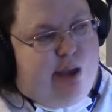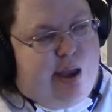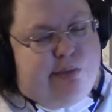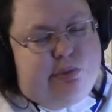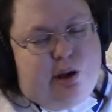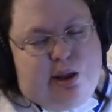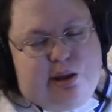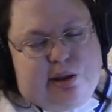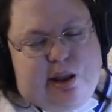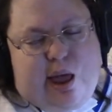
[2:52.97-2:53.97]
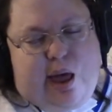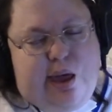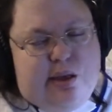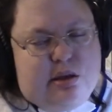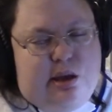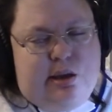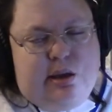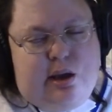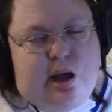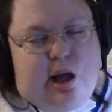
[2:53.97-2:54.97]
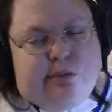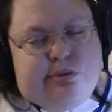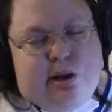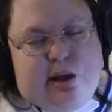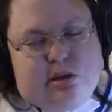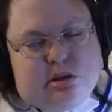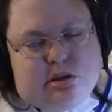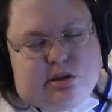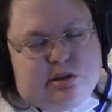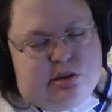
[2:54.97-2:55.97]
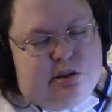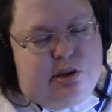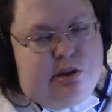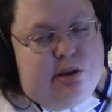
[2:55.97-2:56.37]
AmberLynn lie compilations.